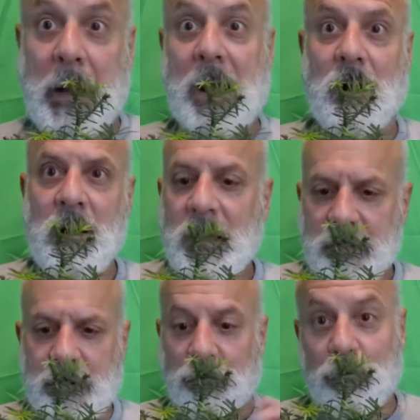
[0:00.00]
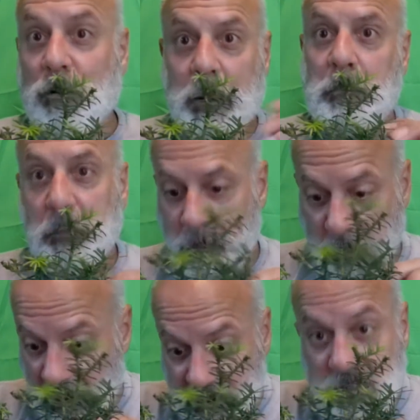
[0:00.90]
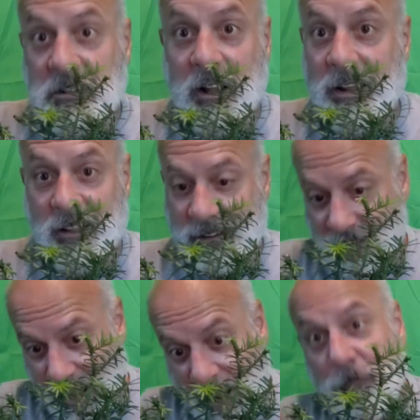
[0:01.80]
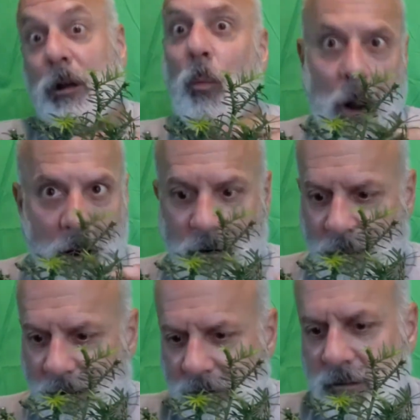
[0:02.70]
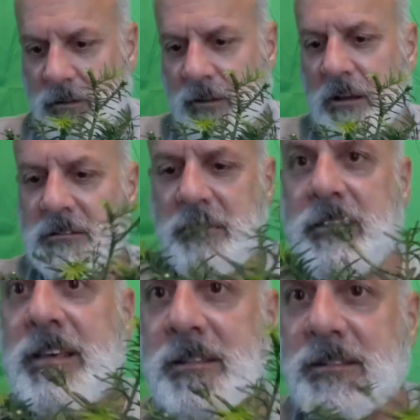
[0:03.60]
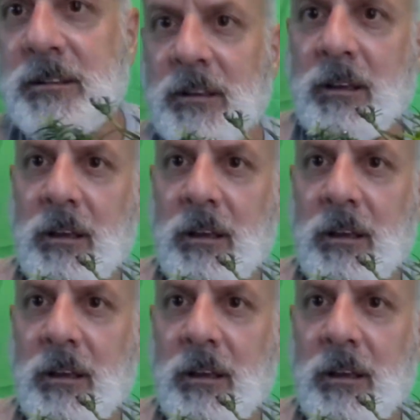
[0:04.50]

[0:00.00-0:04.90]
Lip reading: back. If it really budged tight, like everywhere, like does this,